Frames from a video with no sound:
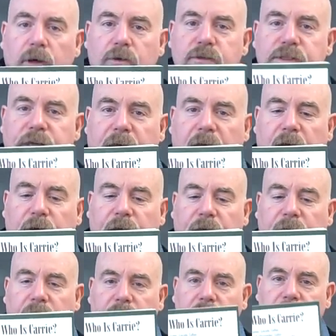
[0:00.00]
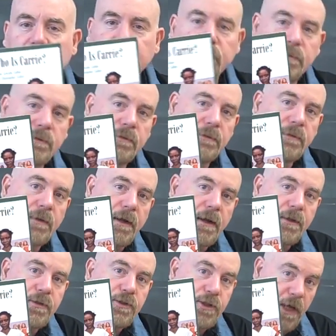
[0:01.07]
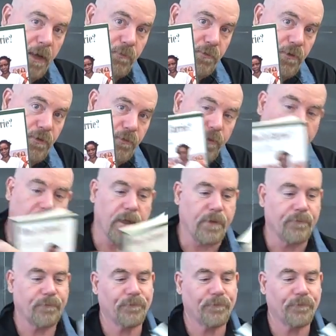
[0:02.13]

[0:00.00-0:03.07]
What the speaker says: Who's Carrie? Chapter 3.